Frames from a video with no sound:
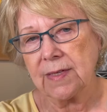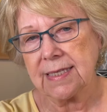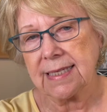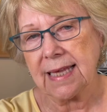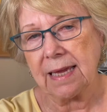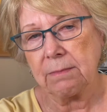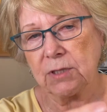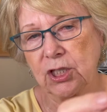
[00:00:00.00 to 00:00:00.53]

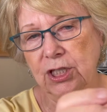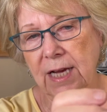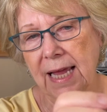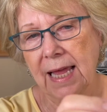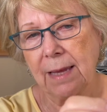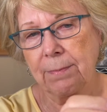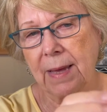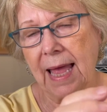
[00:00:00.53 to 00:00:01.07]
same
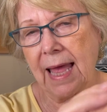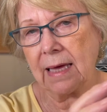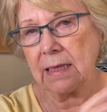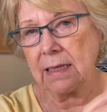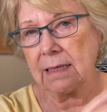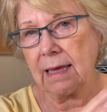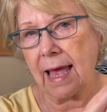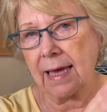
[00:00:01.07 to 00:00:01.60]
shape
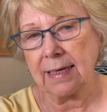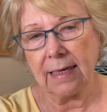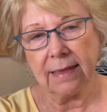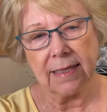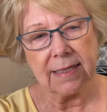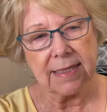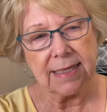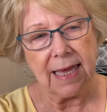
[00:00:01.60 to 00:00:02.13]
and
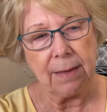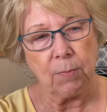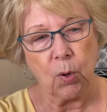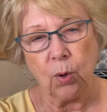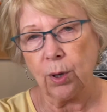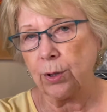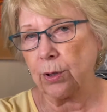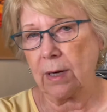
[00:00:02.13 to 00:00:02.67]
in the same
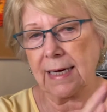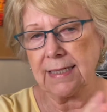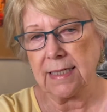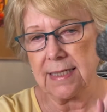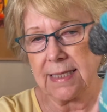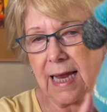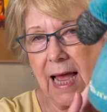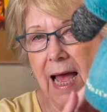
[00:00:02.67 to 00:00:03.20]
order.
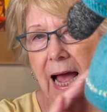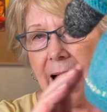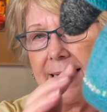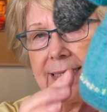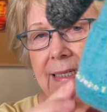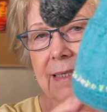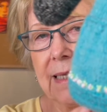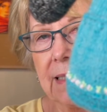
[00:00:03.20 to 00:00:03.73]
I
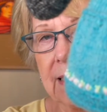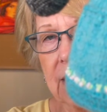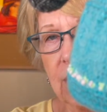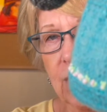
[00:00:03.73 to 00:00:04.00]
did the little